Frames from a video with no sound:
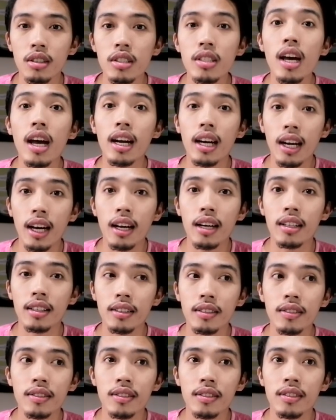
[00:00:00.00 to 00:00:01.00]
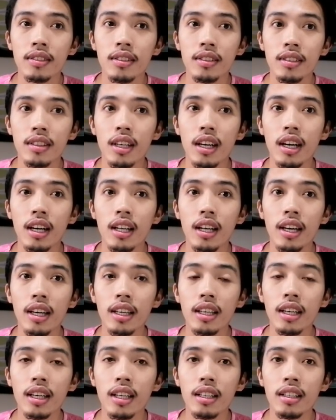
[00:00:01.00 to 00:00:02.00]
sana
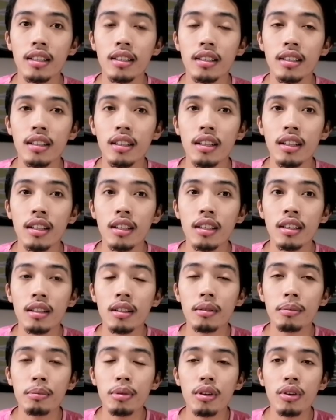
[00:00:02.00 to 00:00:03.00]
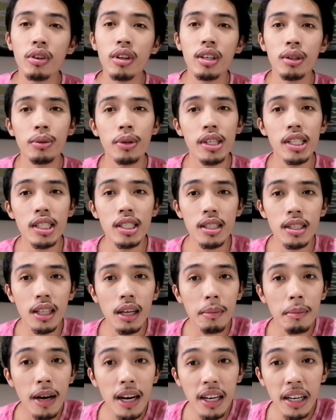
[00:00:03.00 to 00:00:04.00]
I can. Pero anyways,
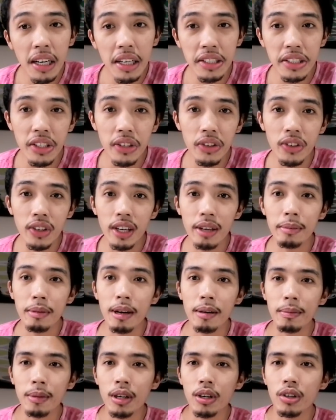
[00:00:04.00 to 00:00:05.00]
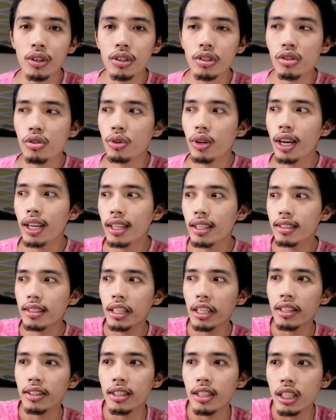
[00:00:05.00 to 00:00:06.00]
nagmana kasi ako kay mama ko. So
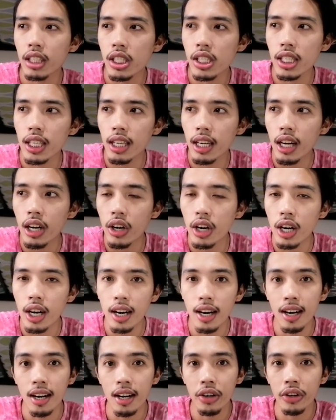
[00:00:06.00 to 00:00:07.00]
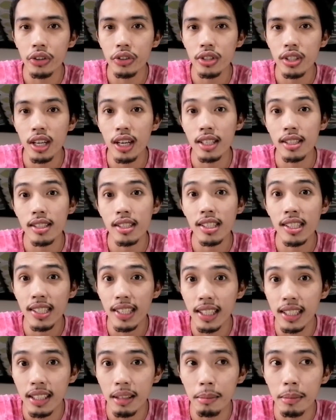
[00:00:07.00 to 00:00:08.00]
anything that is in our house has a
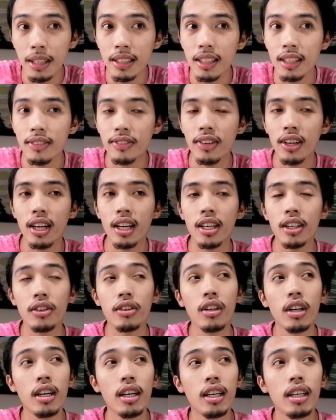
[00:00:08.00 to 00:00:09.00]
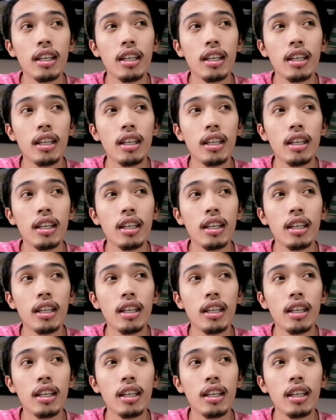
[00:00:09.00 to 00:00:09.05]
sentimental value.